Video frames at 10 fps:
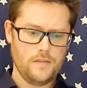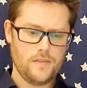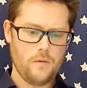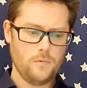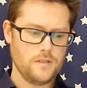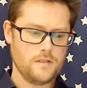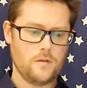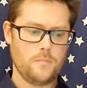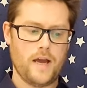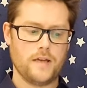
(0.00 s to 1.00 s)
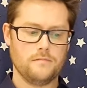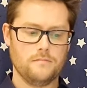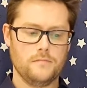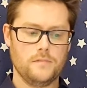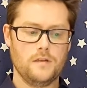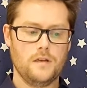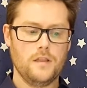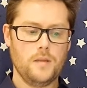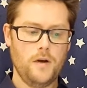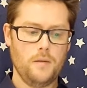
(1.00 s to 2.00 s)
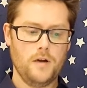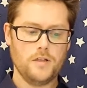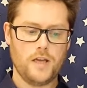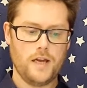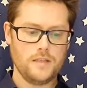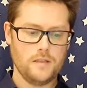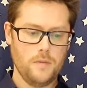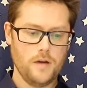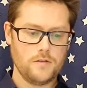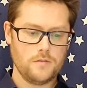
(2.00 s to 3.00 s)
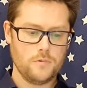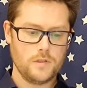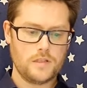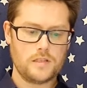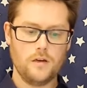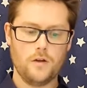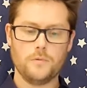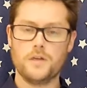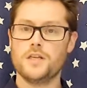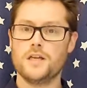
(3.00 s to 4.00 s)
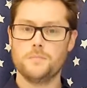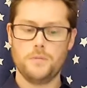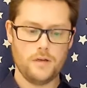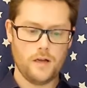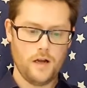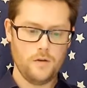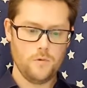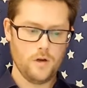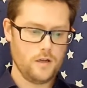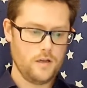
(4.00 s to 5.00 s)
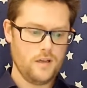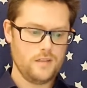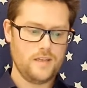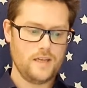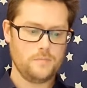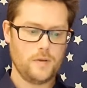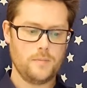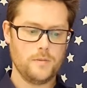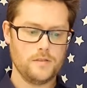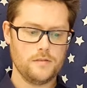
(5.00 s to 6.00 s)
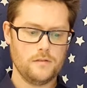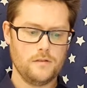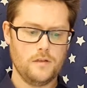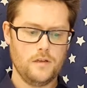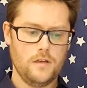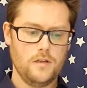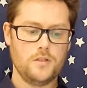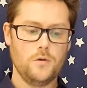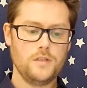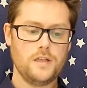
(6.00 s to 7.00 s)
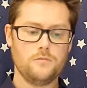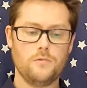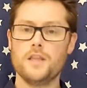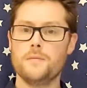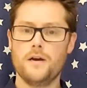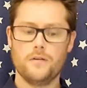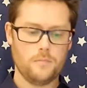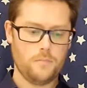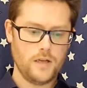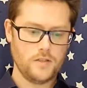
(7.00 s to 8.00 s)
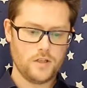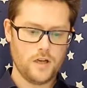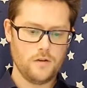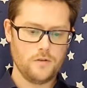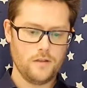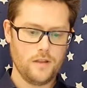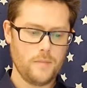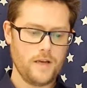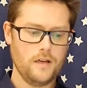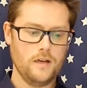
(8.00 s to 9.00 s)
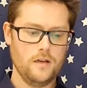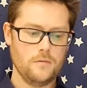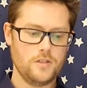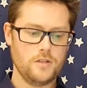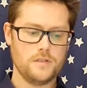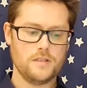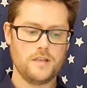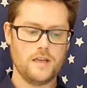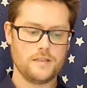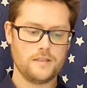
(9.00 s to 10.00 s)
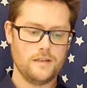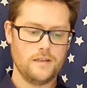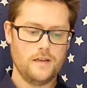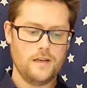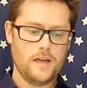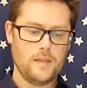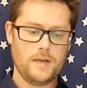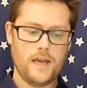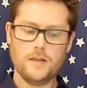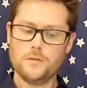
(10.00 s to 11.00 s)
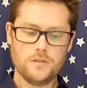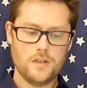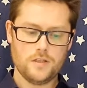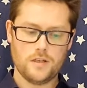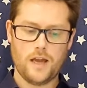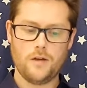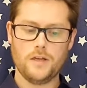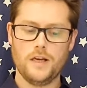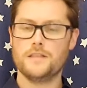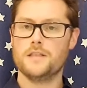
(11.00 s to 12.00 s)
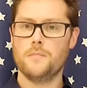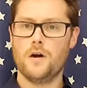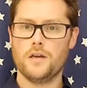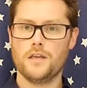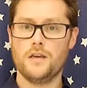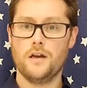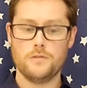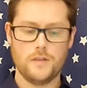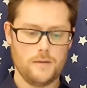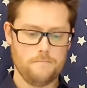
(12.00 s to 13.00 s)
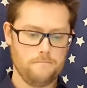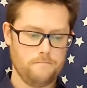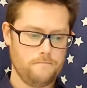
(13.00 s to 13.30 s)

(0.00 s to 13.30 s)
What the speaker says: That wasn't so bad. The part Margie hated the most was the slot where she had to put her homework and test papers. She always had to write them out on punch code that they made her learn when she was six, and the mechanical teacher calculated the mark in no time.